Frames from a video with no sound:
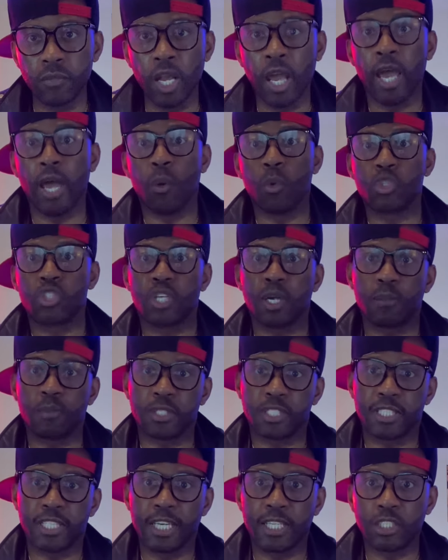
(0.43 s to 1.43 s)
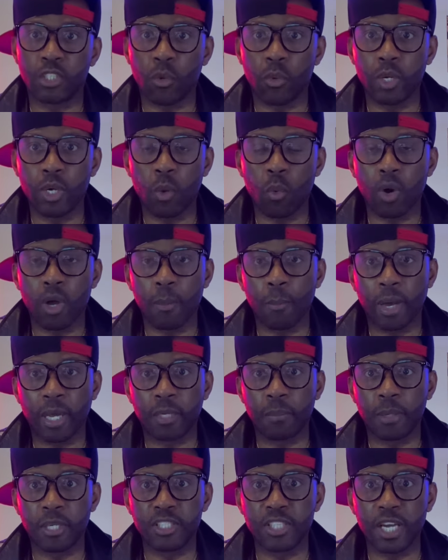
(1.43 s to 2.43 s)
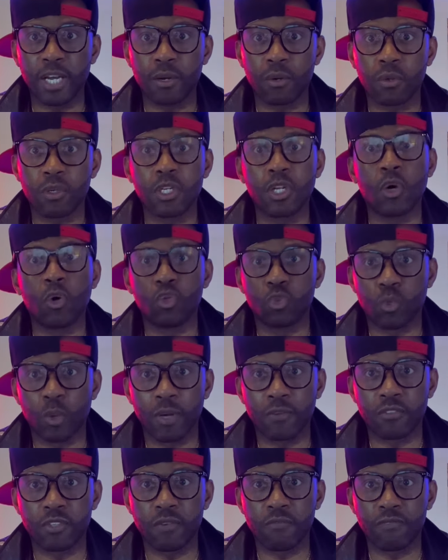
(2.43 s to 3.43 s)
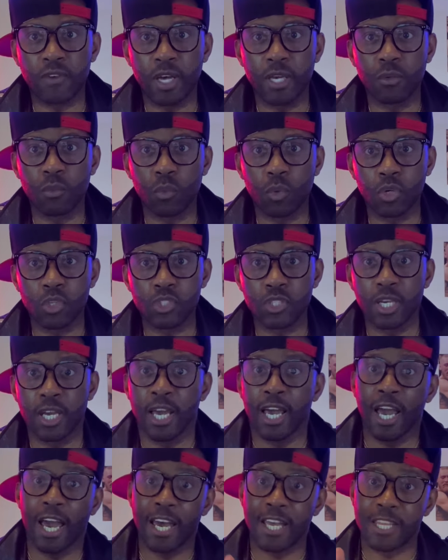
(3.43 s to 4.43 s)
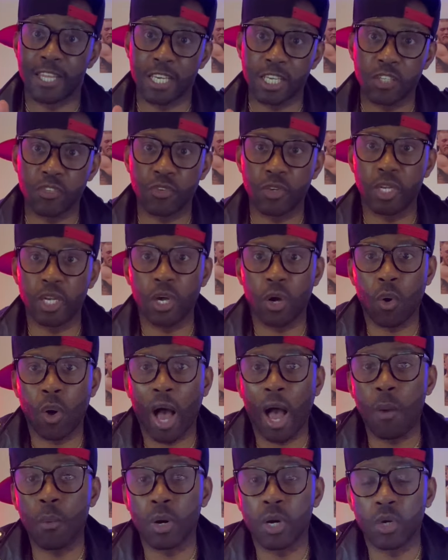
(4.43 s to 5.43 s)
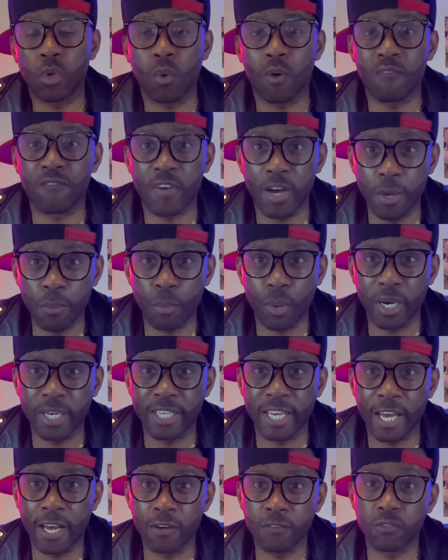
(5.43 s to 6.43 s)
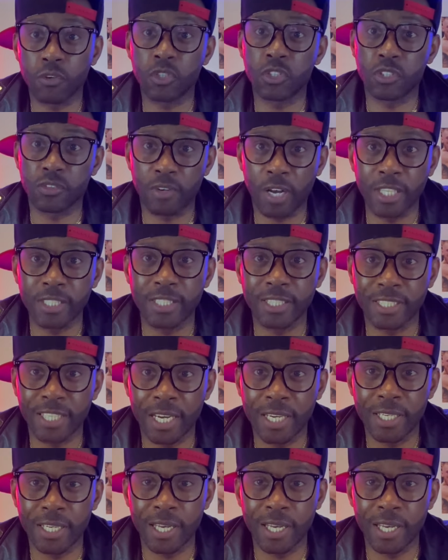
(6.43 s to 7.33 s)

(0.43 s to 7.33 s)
Hey, what's up? This is Antonio. Welcome back to my channel. Now, who's ready for some fighting words? In this video, I want to do a fight breakdown for Gervonta Tank